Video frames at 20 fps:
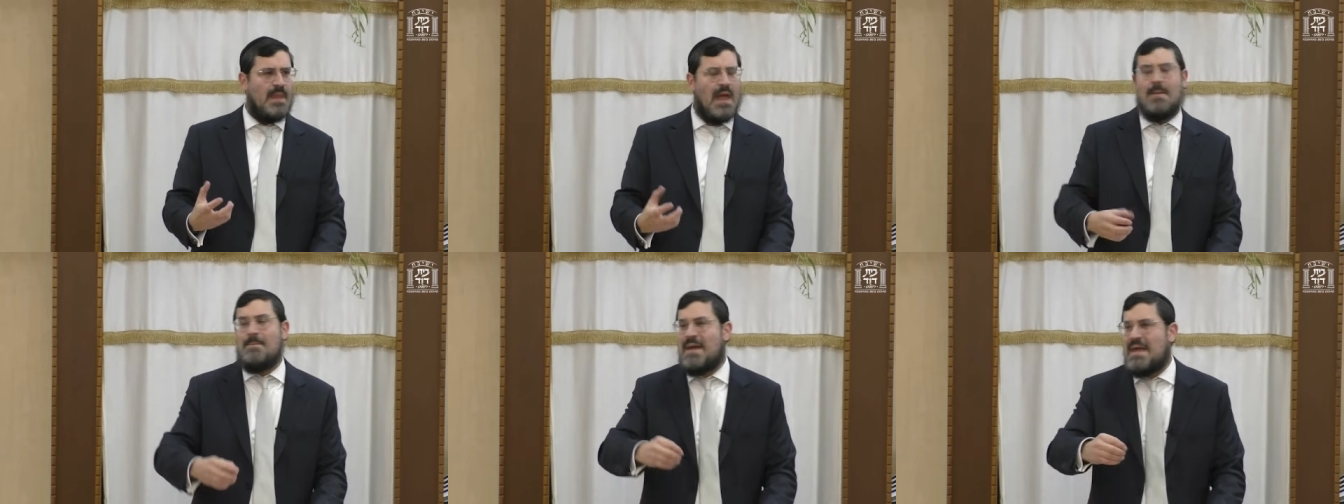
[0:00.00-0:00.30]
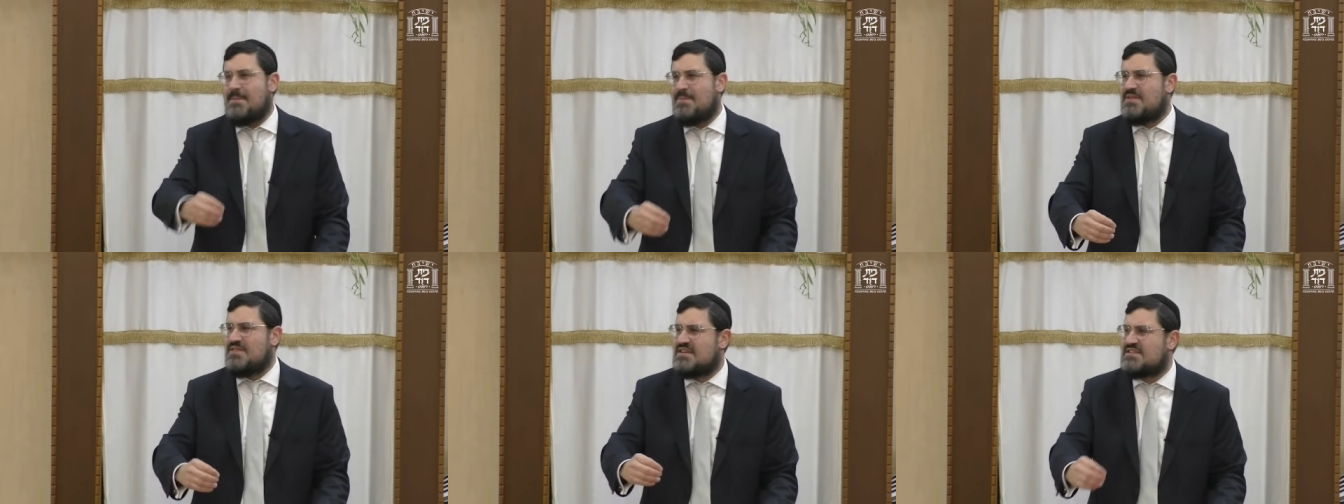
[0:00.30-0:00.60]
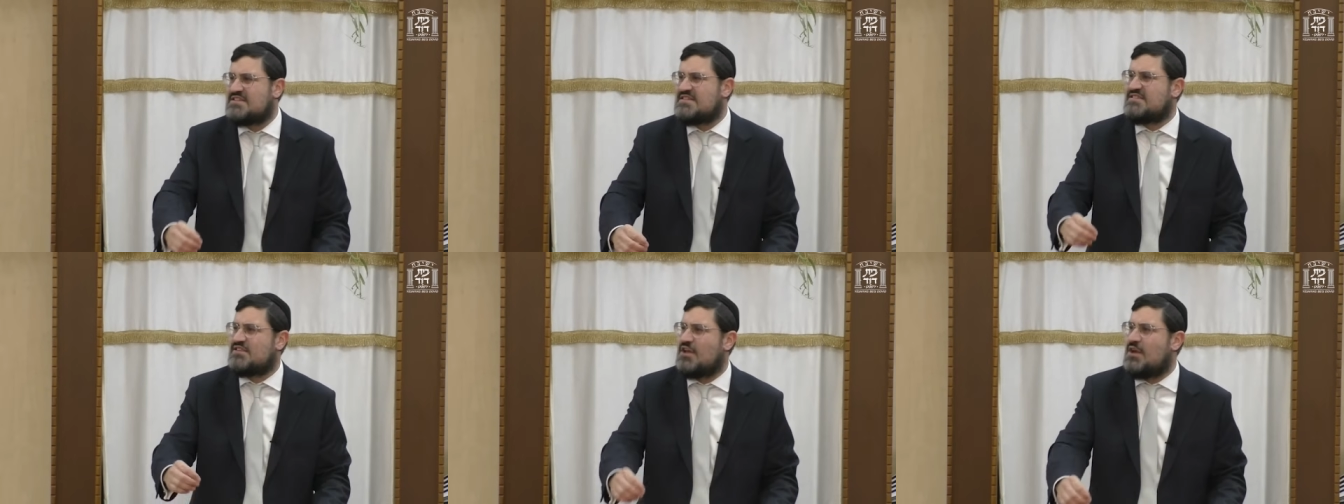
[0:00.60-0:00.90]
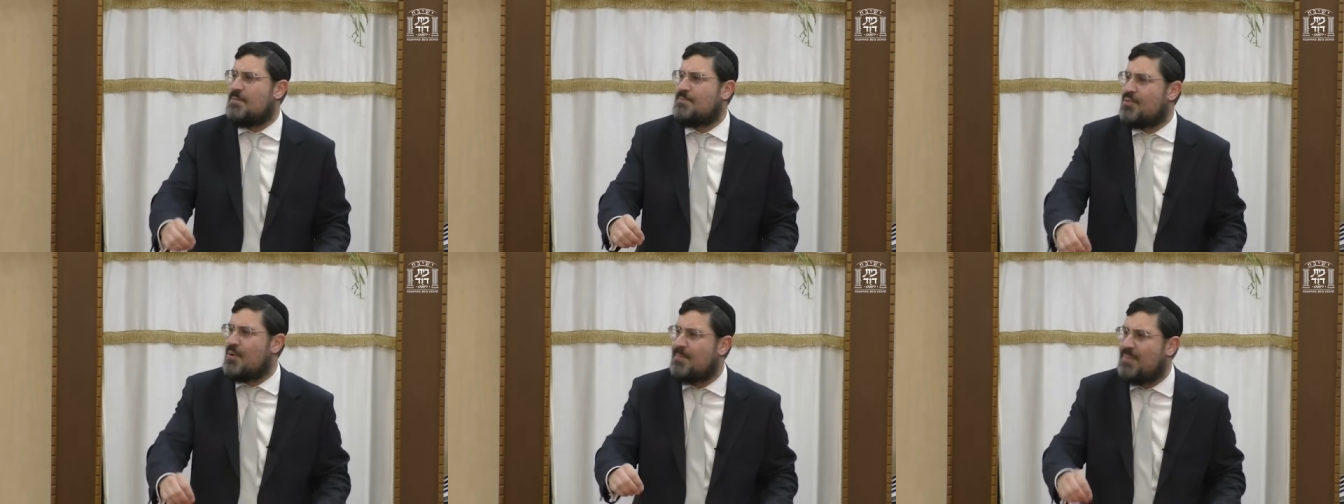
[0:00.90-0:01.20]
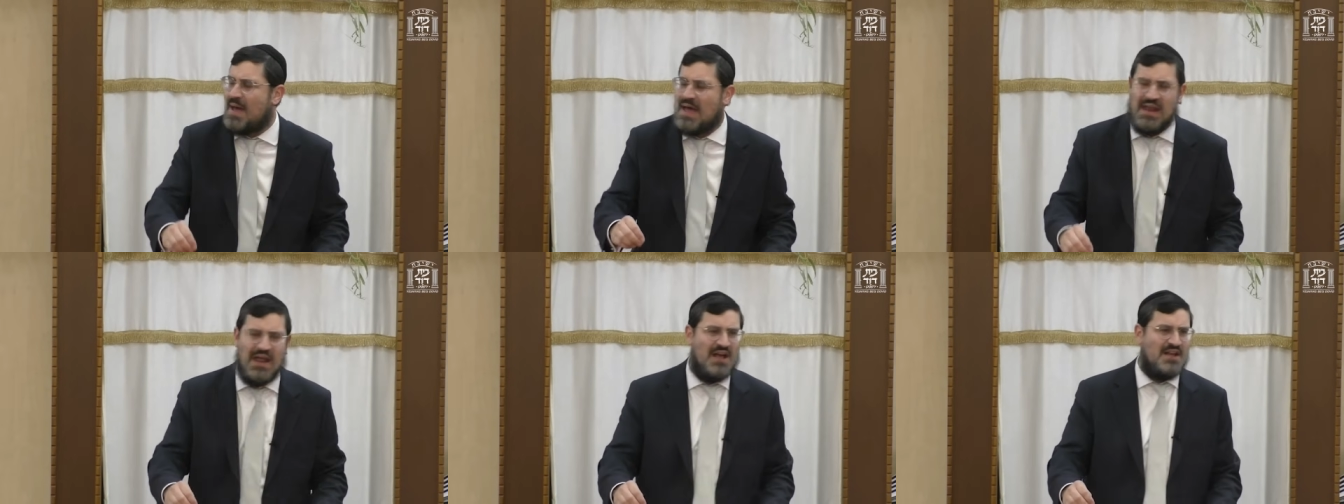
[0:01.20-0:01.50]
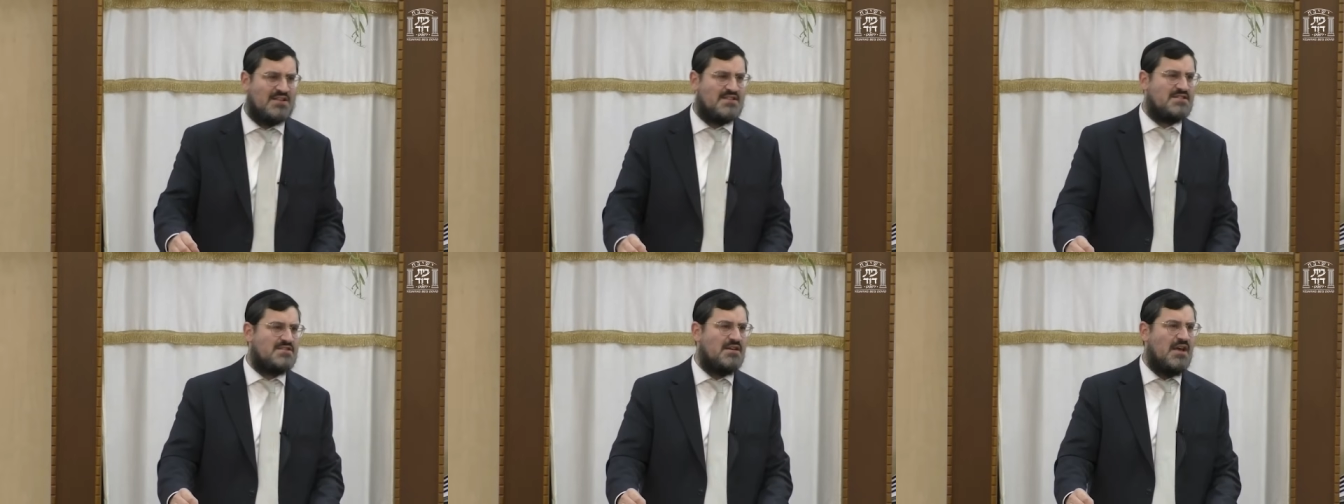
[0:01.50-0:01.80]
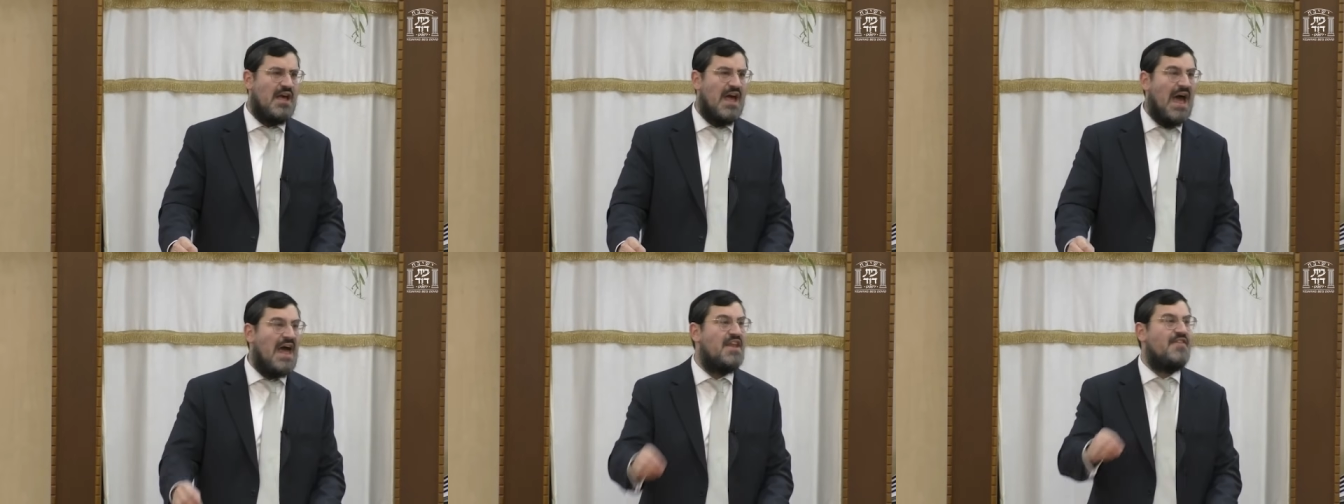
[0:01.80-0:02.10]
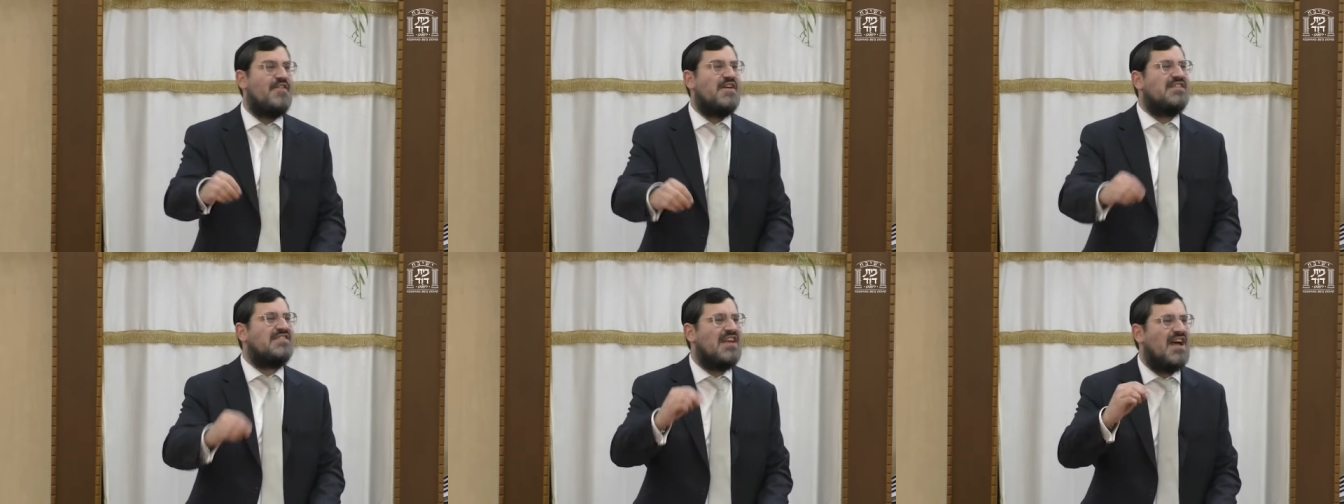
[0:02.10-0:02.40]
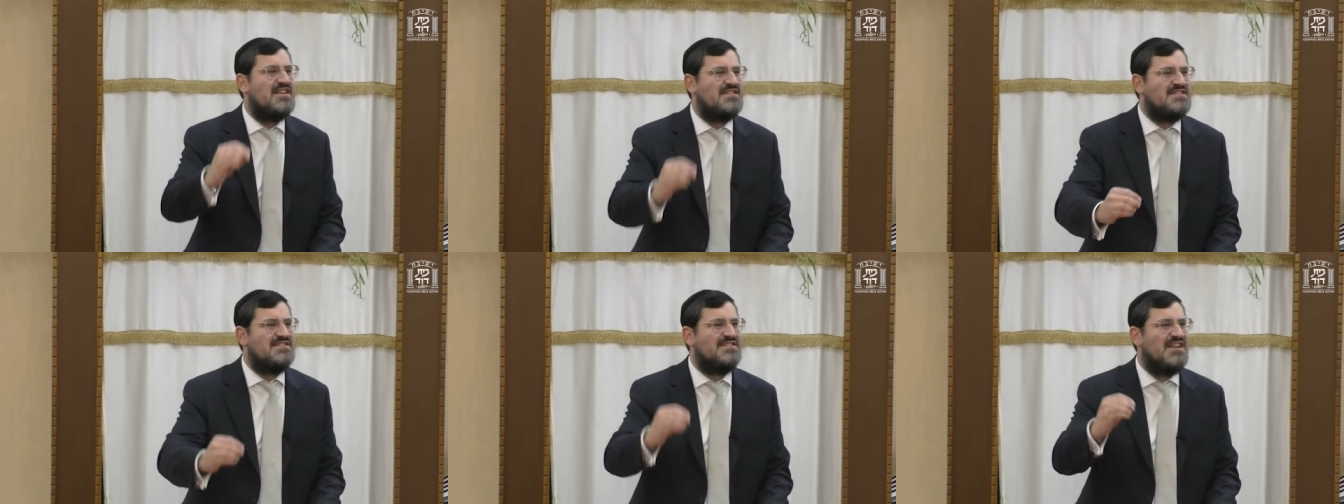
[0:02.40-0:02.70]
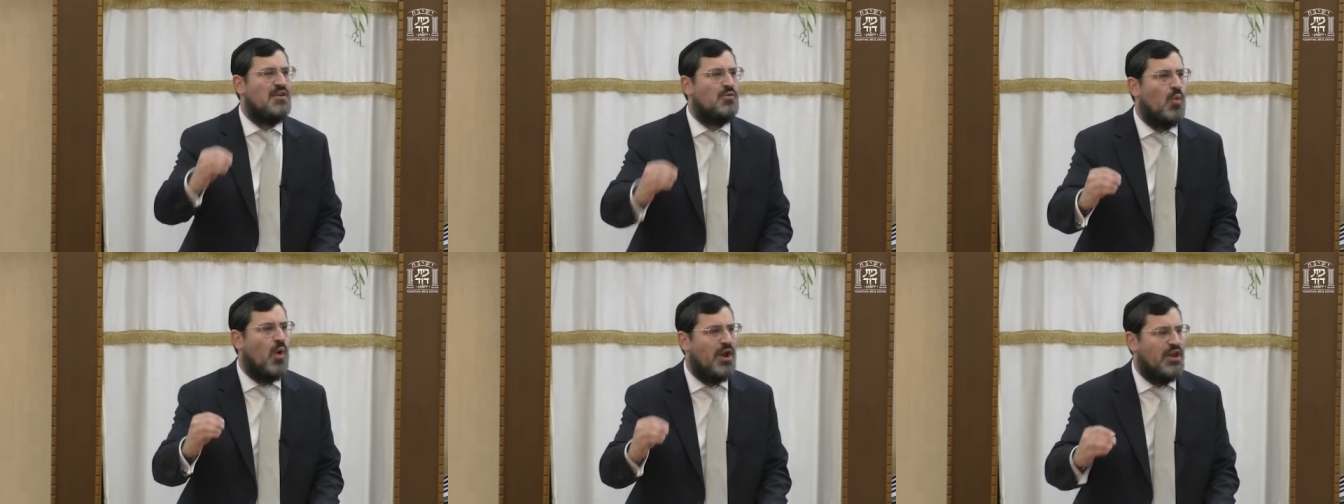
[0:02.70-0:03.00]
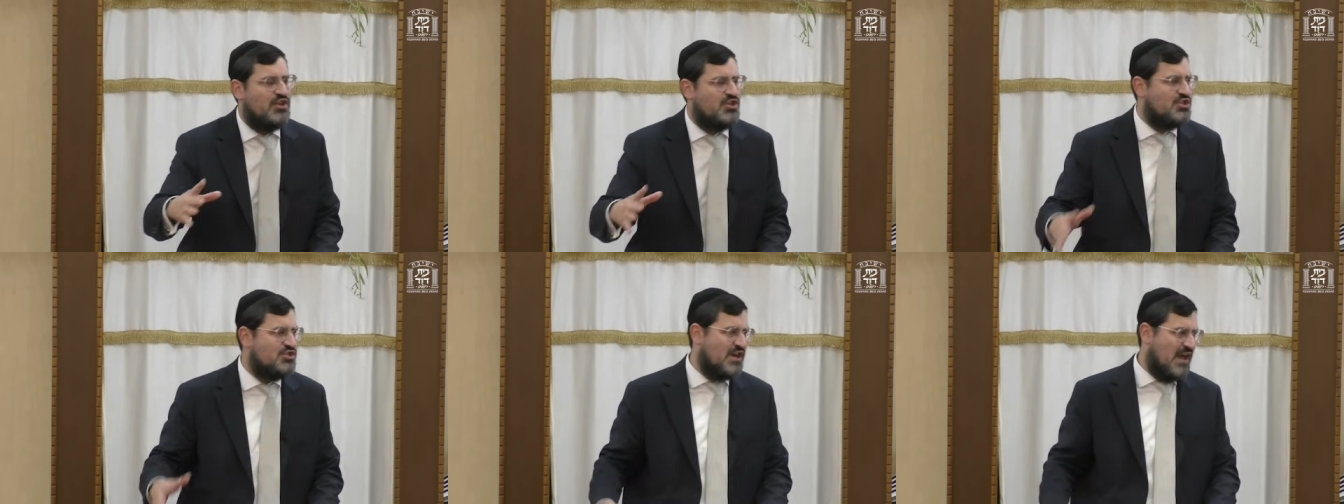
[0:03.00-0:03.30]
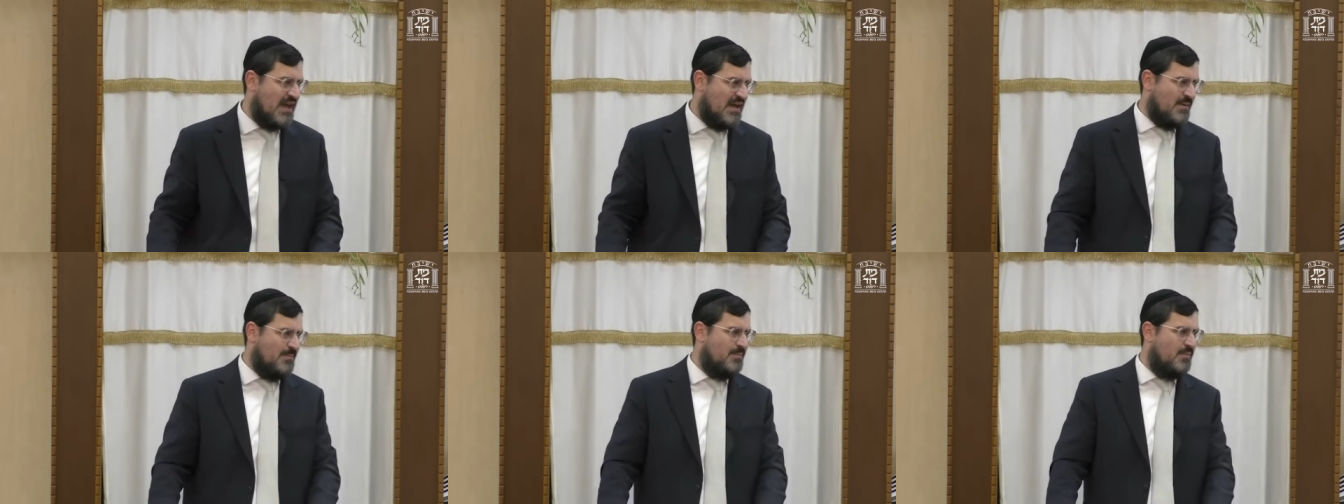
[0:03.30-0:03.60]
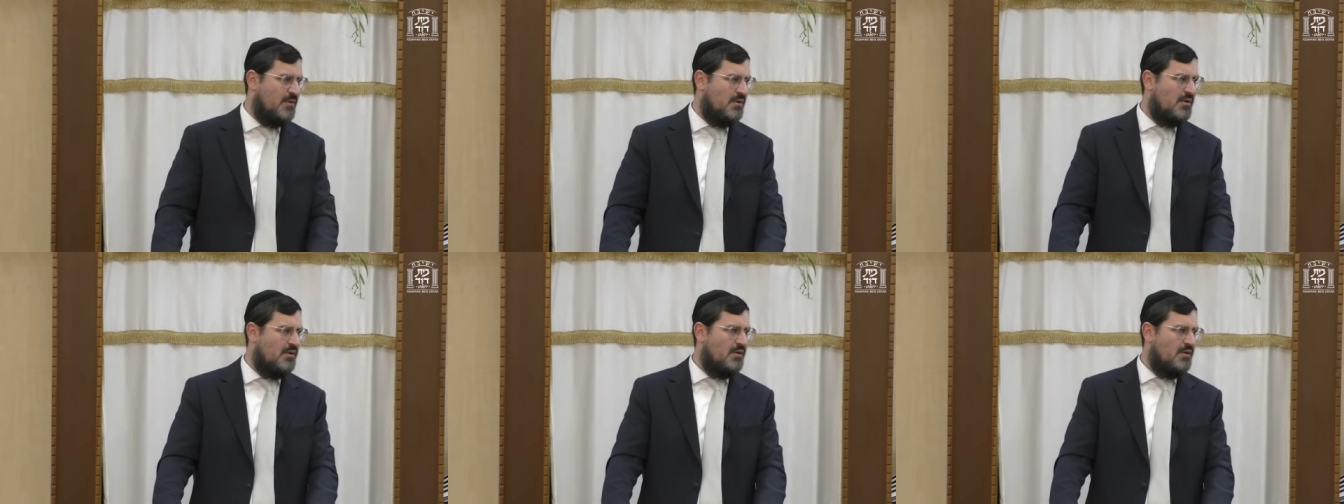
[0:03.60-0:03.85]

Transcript: And maybe this is going to propel us. And if it doesn't, then what a shame.